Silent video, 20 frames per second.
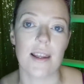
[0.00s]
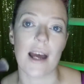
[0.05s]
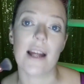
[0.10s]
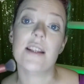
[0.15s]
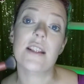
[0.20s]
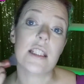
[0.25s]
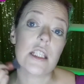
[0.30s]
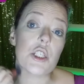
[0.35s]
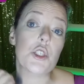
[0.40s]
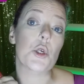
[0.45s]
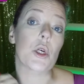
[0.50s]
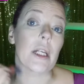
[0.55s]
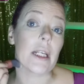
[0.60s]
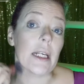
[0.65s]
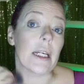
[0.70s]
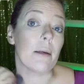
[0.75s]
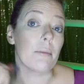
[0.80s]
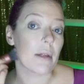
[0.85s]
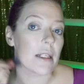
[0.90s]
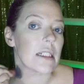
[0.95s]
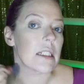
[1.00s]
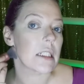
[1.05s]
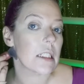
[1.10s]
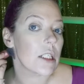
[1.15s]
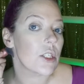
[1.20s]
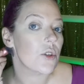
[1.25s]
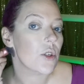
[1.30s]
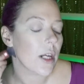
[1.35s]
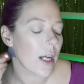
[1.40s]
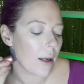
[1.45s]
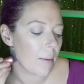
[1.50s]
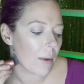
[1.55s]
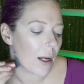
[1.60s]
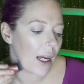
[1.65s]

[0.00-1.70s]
that's the dream. That's the dream.